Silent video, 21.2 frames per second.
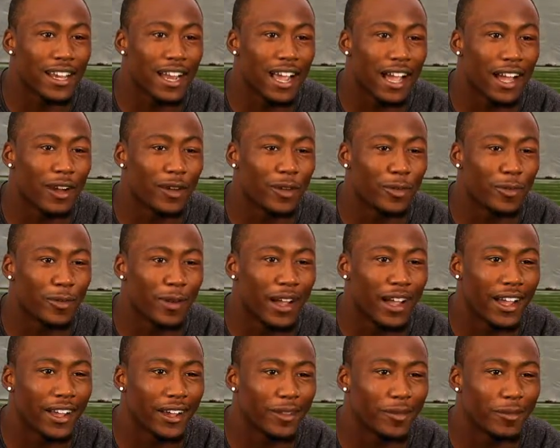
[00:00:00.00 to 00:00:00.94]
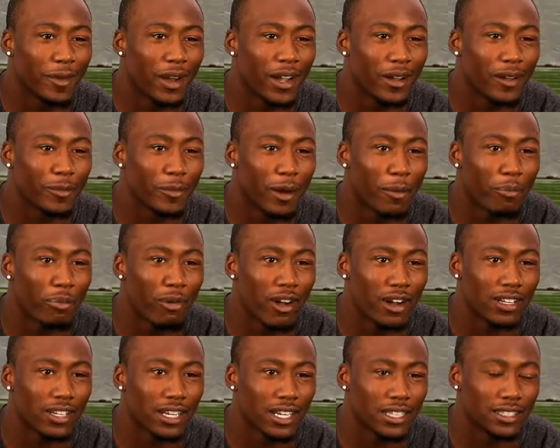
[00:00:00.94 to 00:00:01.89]
now, my, my, my
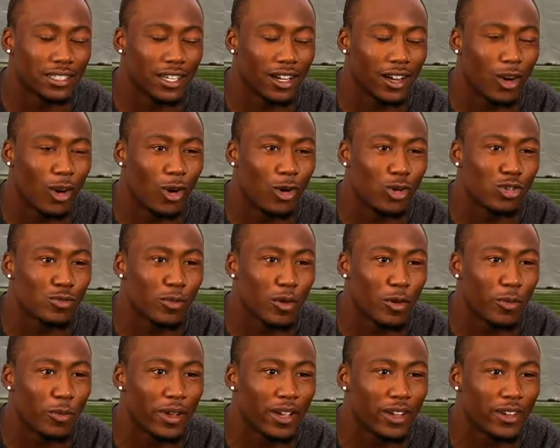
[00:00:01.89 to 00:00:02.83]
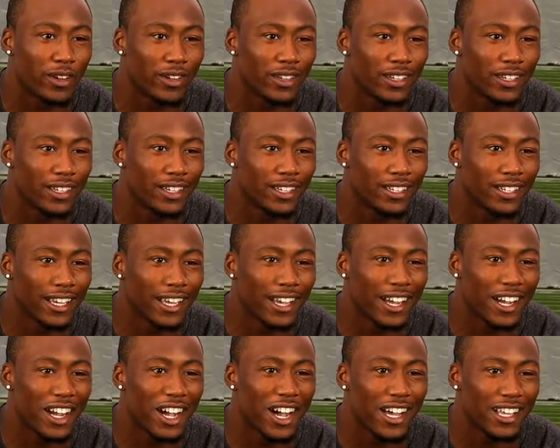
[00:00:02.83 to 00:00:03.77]
project's uh, Oldsmobile,
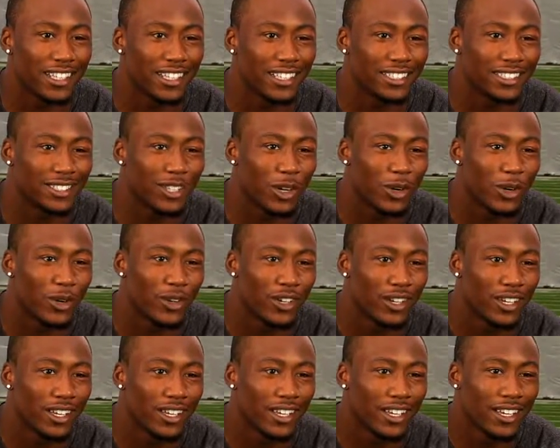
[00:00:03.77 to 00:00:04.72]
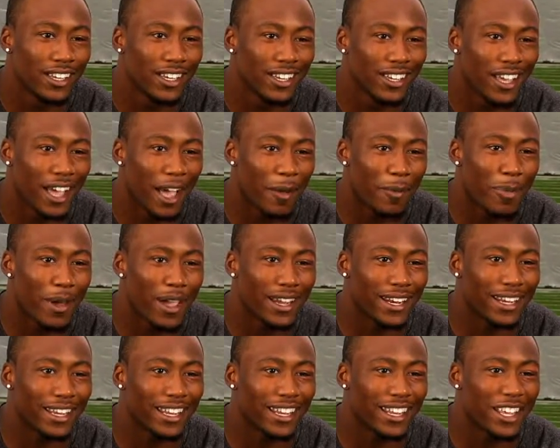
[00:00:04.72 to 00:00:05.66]
yeah, Cutlass. So I
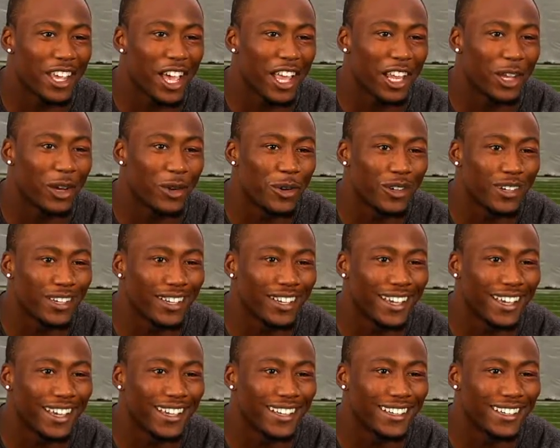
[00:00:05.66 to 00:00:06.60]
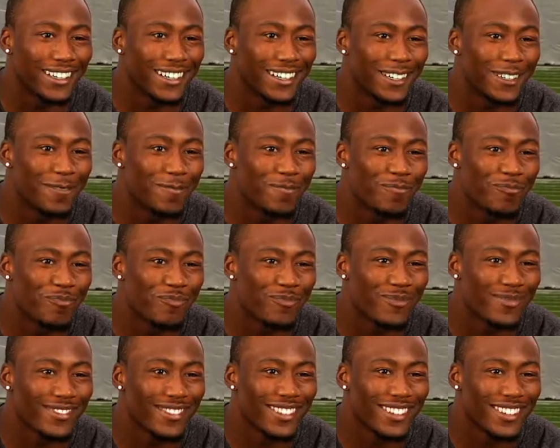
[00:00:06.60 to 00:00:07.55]
painted it yellow, and um,
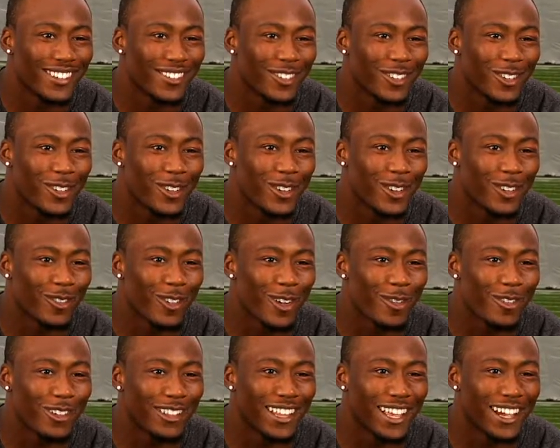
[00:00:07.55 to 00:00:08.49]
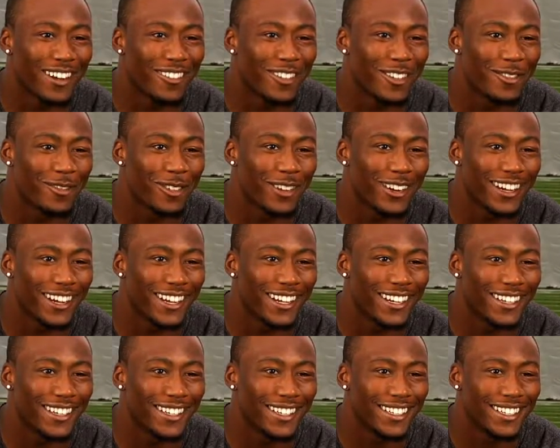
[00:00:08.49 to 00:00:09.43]
we're going to run with that one for now.